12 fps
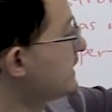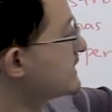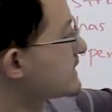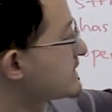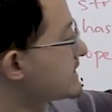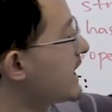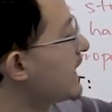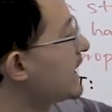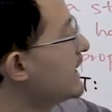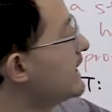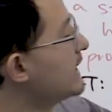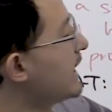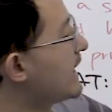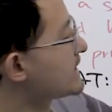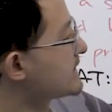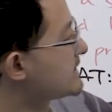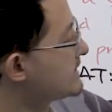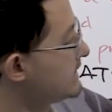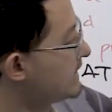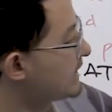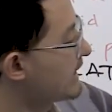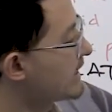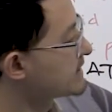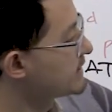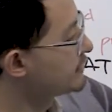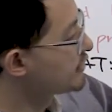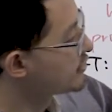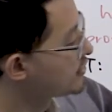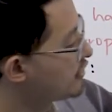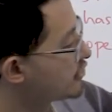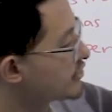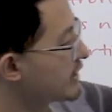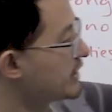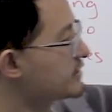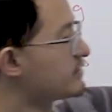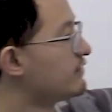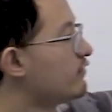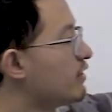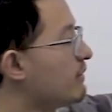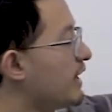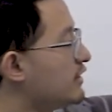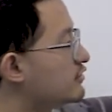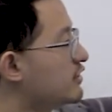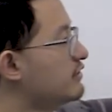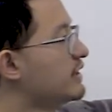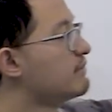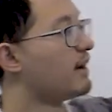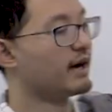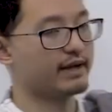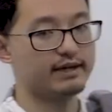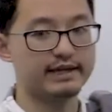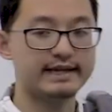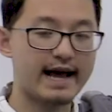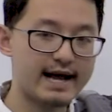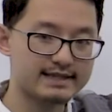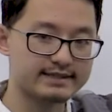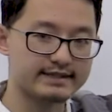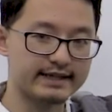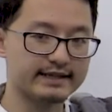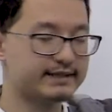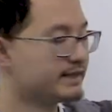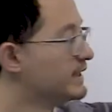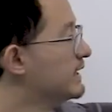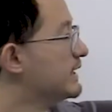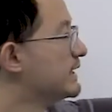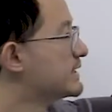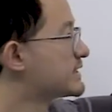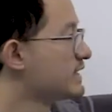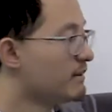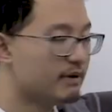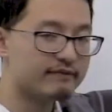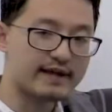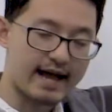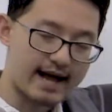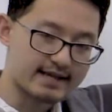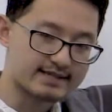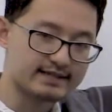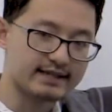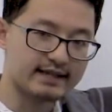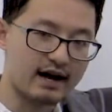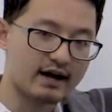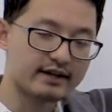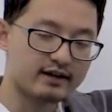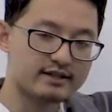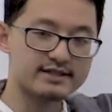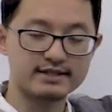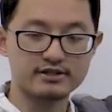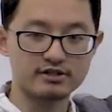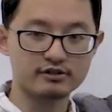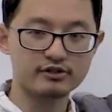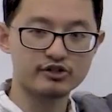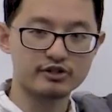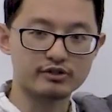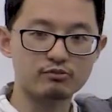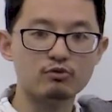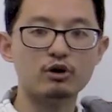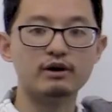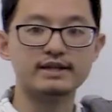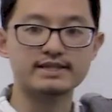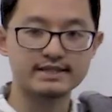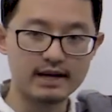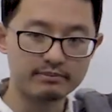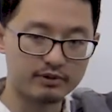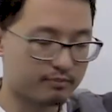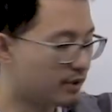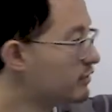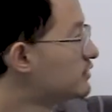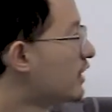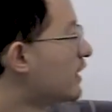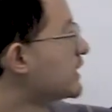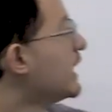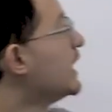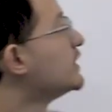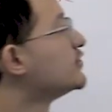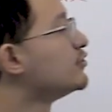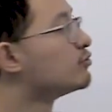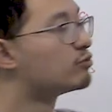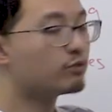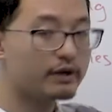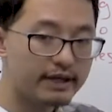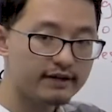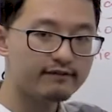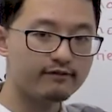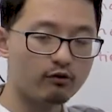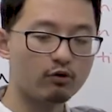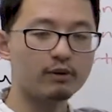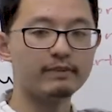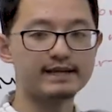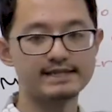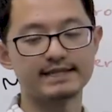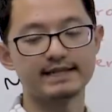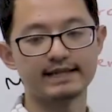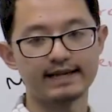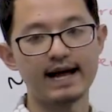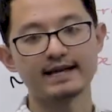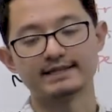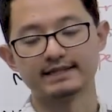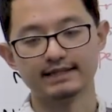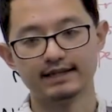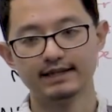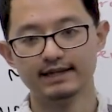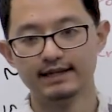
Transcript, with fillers: means is that as acetic acid dissociates to form hydronium ion and acetate, some of the acetate ions in solution will accept a proton to reform acetic acid.